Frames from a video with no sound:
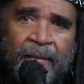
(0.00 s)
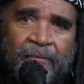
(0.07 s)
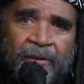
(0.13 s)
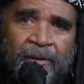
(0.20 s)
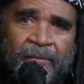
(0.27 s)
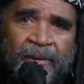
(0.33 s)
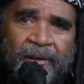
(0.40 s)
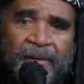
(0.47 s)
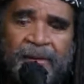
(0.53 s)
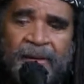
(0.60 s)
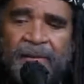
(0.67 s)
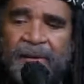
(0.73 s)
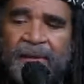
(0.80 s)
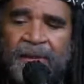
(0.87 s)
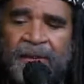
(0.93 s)
We've been
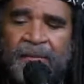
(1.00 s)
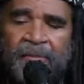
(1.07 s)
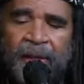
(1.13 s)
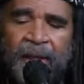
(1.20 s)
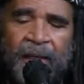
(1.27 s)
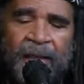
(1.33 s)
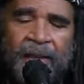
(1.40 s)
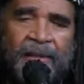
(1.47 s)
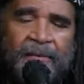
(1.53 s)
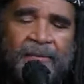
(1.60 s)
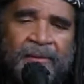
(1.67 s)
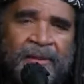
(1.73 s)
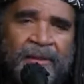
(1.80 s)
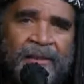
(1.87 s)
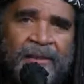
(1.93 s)
using his products
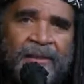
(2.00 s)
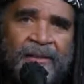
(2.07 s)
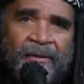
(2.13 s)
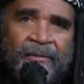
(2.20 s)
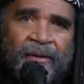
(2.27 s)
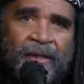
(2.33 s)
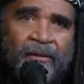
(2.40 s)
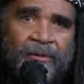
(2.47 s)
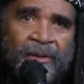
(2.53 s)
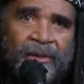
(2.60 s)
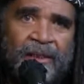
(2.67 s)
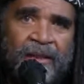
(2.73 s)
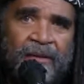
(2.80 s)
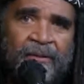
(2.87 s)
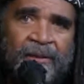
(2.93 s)
and been getting great
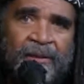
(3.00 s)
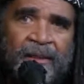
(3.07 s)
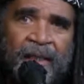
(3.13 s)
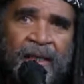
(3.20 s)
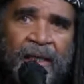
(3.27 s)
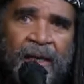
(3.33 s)
results.